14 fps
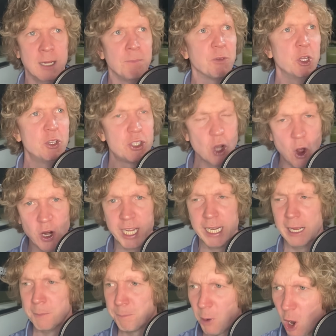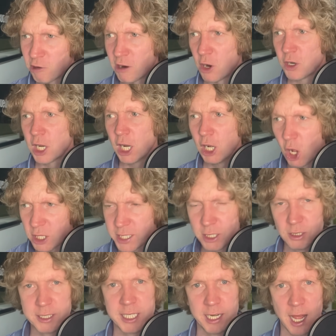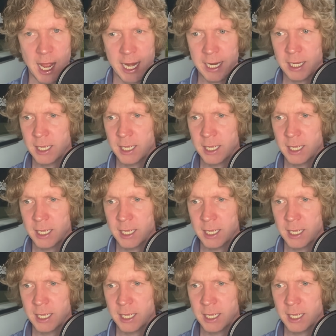Udogie and Porro colossal tonight.